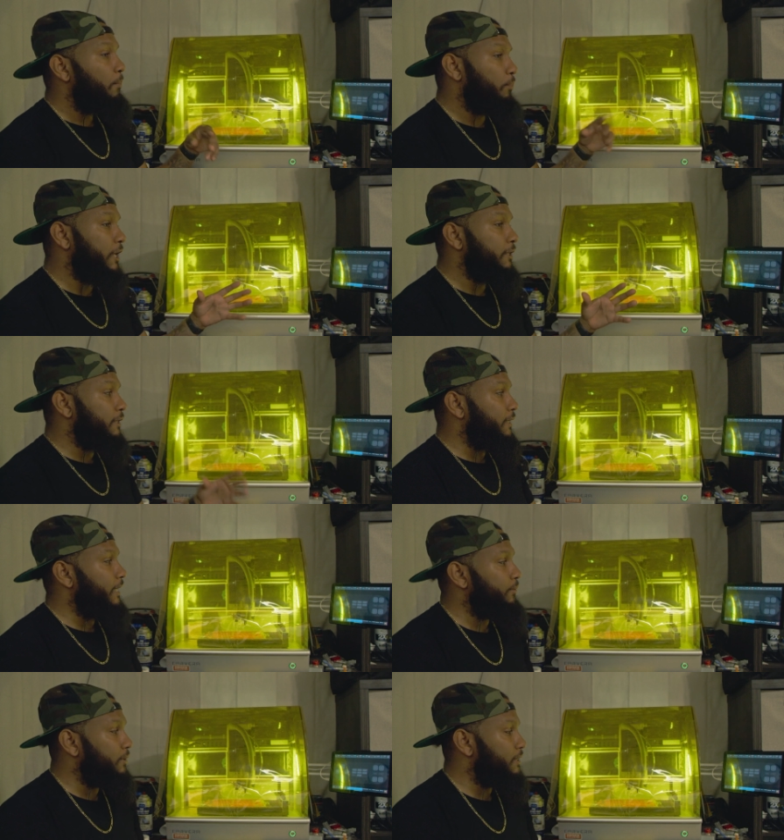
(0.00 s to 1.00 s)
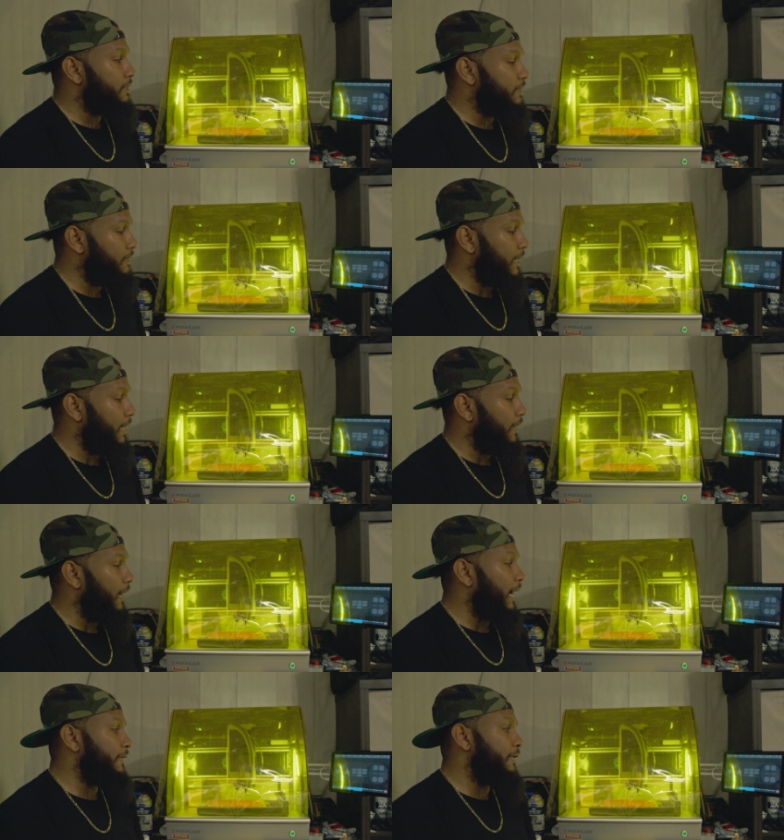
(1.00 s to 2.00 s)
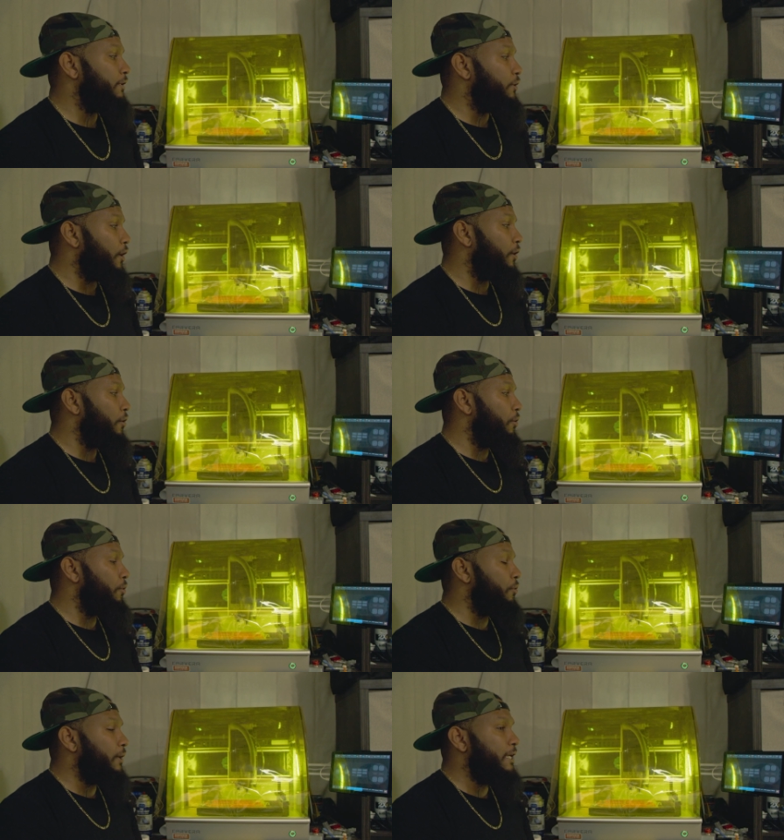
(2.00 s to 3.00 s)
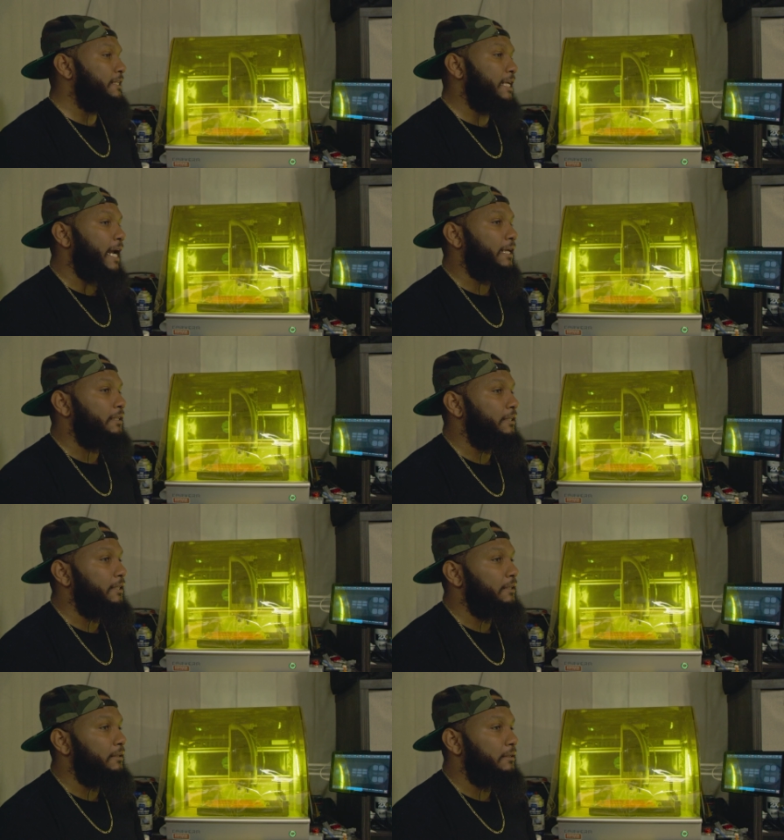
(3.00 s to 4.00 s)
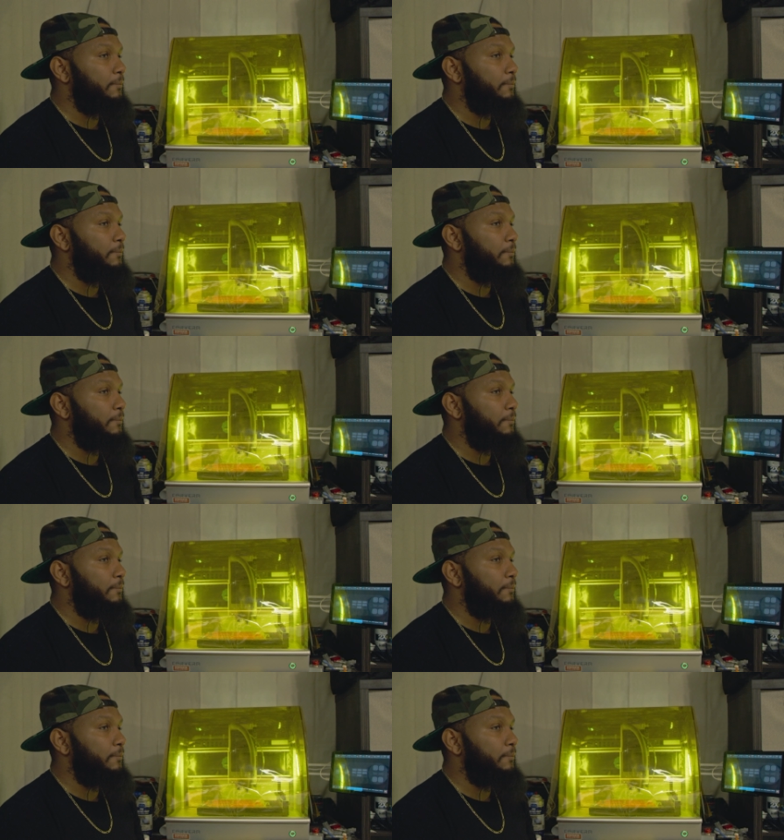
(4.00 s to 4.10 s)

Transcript: But the thing is that I didn't know exactly